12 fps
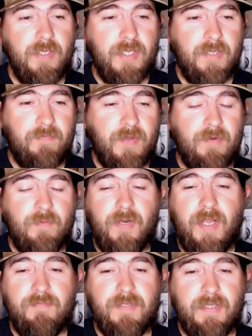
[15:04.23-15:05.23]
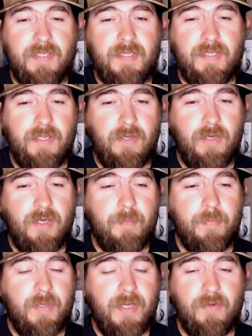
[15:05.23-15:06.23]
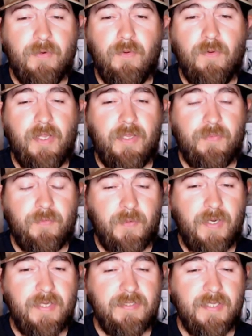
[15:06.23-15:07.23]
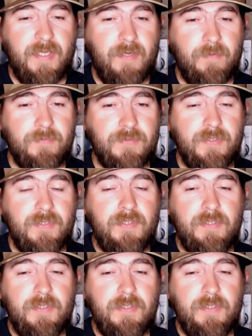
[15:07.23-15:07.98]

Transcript: If I'm going to have to get that thing up, I'll go like a three eighths ounce,